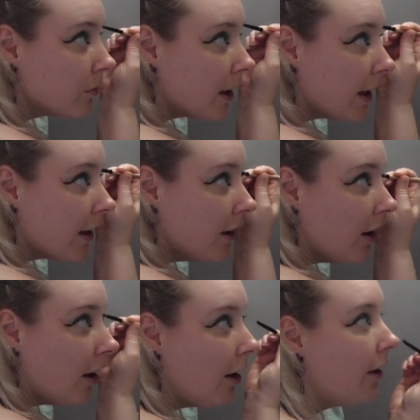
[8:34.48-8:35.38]
And I
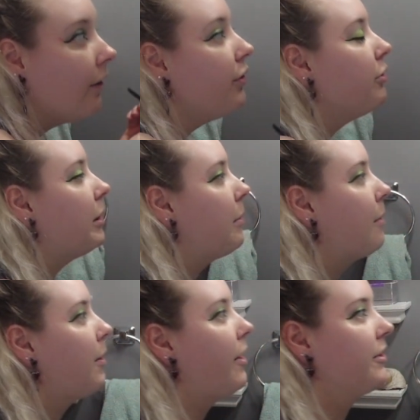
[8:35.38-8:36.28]
love doing my
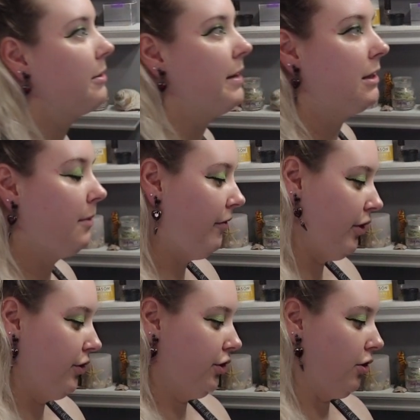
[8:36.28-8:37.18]
brows. It makes me
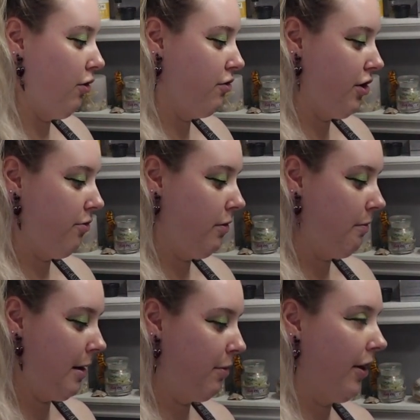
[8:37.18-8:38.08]
feel so good when
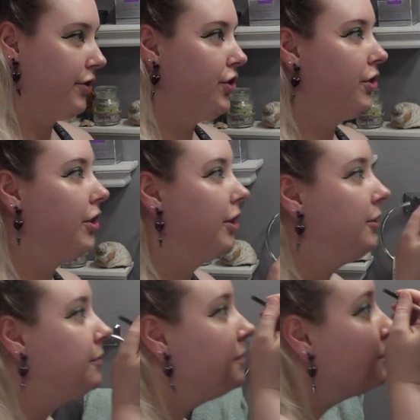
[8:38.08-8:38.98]
my brows look
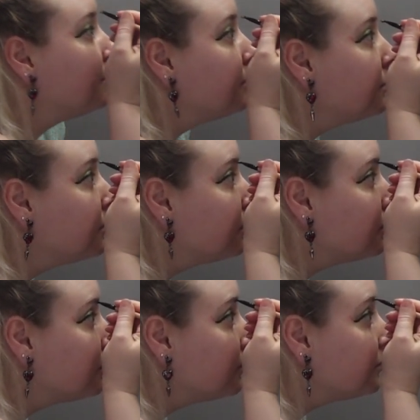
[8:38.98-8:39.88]
good.
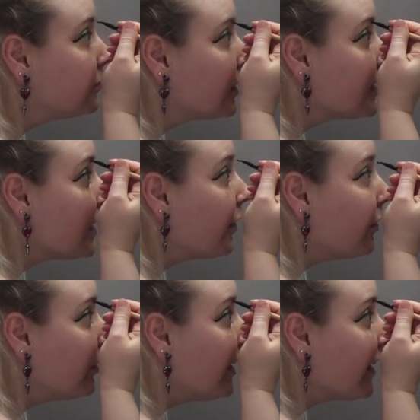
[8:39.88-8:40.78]
Because I
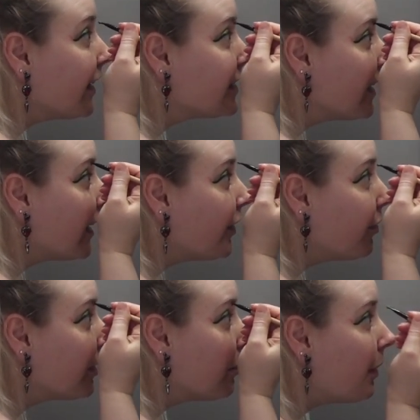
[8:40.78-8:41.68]
don't, like I said, I
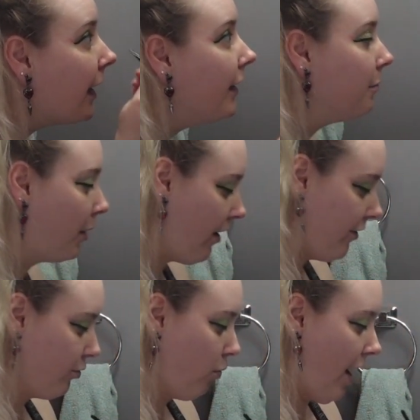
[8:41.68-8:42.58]
don't get my
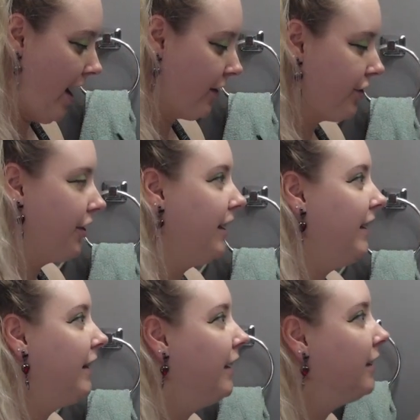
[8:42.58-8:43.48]
brows waxed or
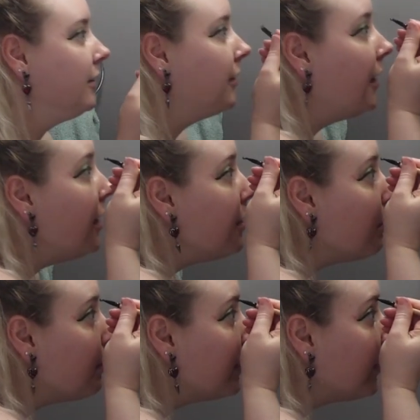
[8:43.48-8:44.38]
anything.
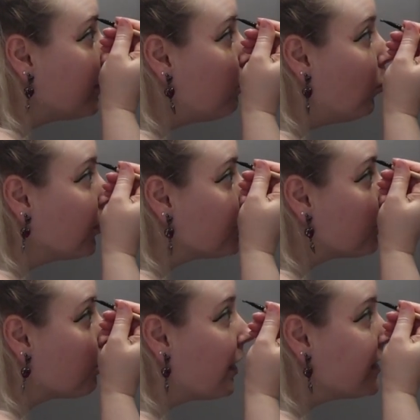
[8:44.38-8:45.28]
Maybe like once or
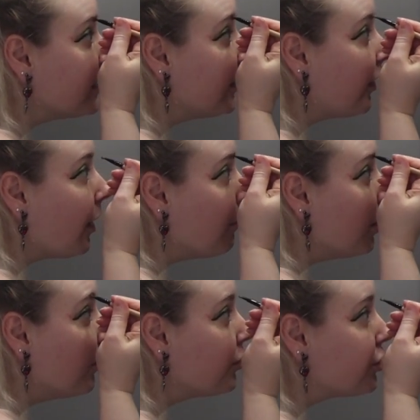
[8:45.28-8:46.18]
twice a year at
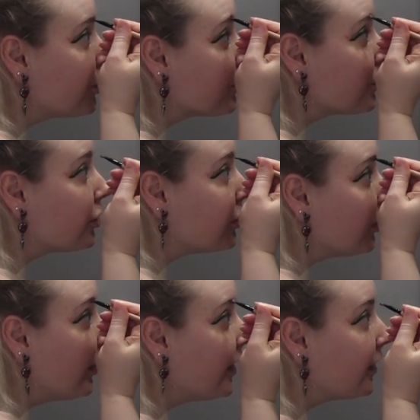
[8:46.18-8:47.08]
most, just to
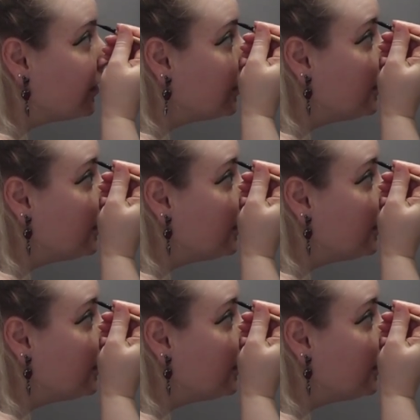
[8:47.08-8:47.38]
like